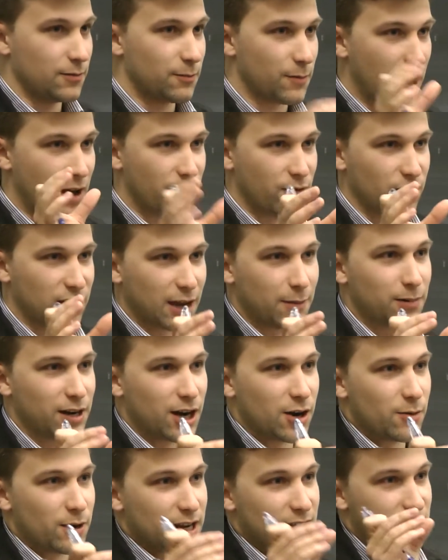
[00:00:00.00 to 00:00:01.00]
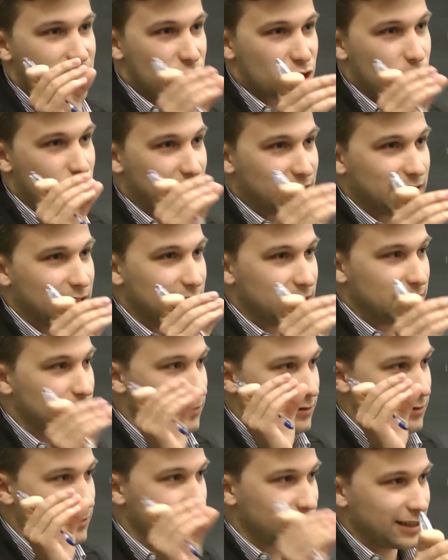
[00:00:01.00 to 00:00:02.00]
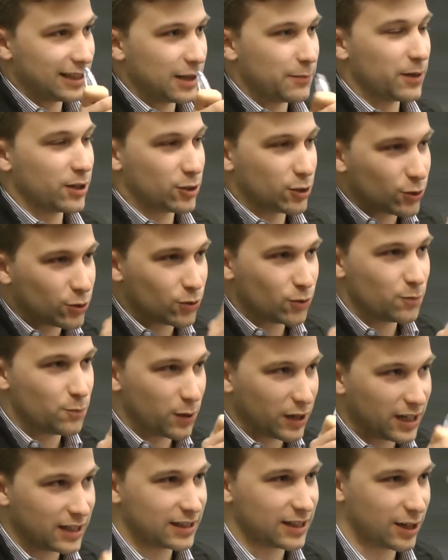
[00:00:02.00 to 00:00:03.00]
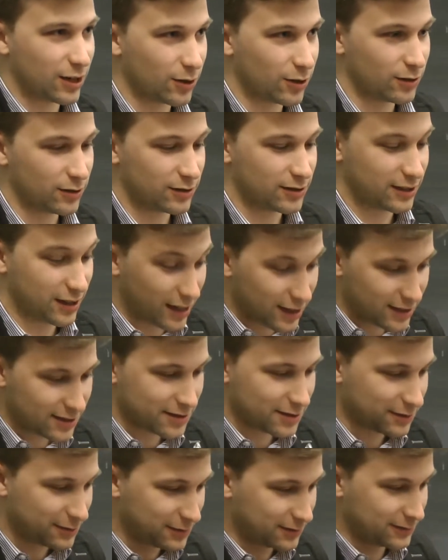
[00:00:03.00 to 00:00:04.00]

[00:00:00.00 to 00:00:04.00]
My vocabulary is strictly limited to political things, so